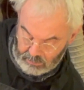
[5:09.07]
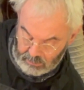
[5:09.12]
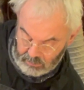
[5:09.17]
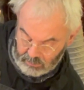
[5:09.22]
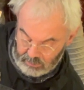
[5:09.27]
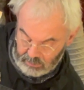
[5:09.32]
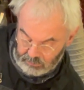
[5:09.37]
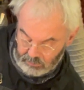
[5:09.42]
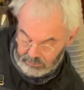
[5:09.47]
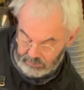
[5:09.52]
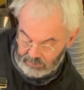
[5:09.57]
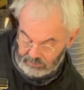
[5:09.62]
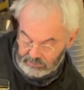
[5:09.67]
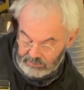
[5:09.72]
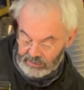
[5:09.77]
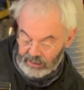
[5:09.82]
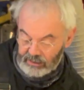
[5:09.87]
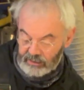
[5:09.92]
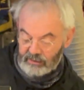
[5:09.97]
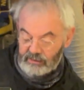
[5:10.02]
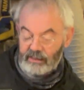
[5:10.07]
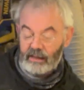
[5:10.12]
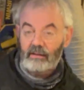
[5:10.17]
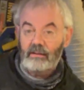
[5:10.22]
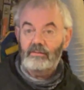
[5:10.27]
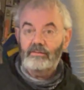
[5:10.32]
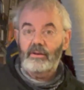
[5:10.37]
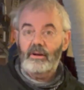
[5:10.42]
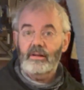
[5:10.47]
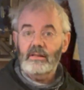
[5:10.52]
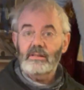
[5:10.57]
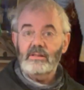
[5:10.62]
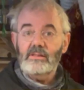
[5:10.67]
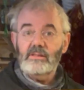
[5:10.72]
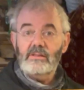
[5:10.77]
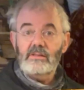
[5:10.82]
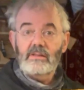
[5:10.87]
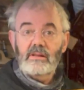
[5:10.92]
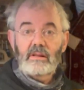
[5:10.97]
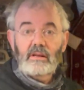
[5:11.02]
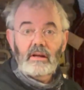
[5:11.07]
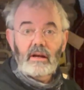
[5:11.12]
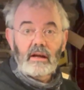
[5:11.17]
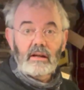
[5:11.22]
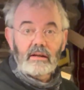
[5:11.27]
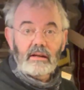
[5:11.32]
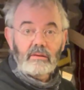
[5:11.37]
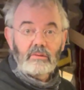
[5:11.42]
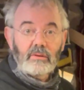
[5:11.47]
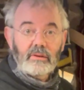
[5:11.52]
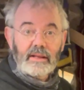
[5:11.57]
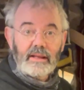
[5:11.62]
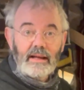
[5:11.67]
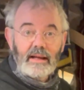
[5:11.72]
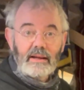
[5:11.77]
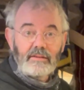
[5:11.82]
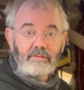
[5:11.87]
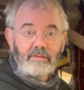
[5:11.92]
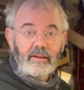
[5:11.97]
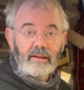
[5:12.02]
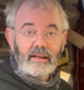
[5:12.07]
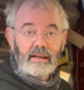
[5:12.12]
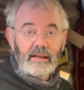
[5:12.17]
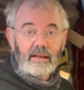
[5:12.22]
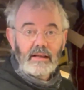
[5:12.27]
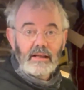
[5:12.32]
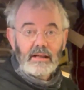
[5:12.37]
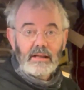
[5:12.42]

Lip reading: I will now take this out of the vise and I will carefully